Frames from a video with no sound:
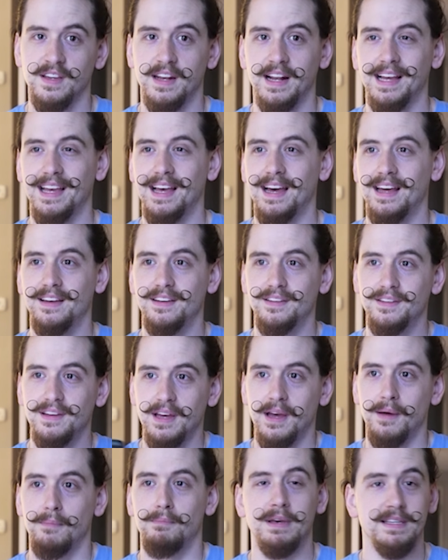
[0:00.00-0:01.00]
And I kind of
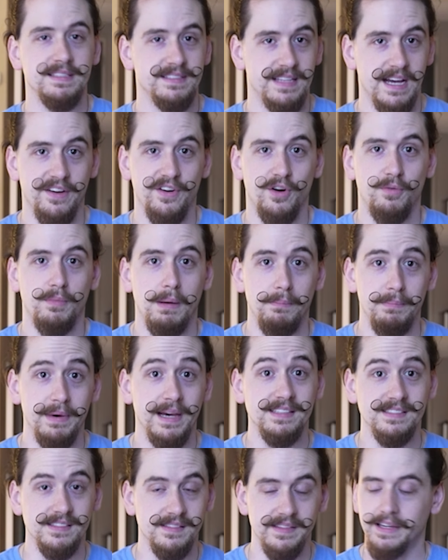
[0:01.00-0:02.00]
missed out on my
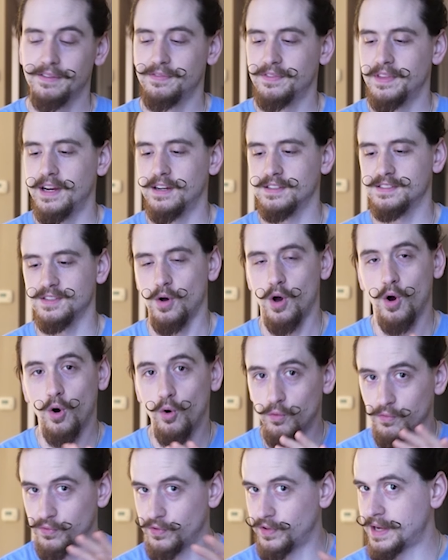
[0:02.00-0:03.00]
best lift there. So
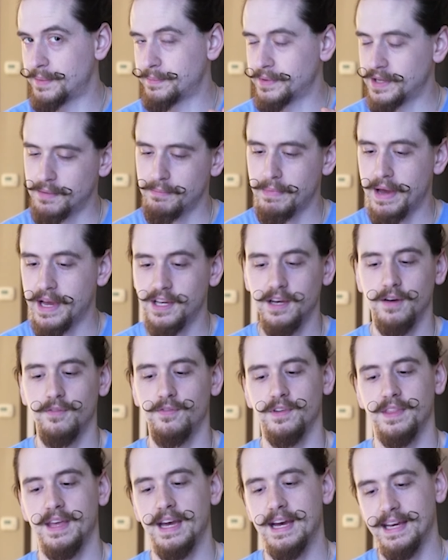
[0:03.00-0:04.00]
hopefully I'm going to make up
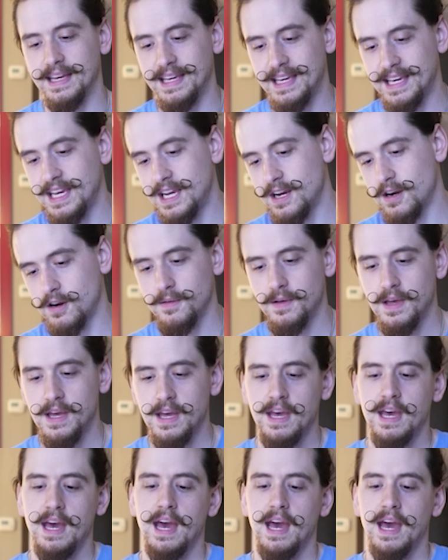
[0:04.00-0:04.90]
for that here.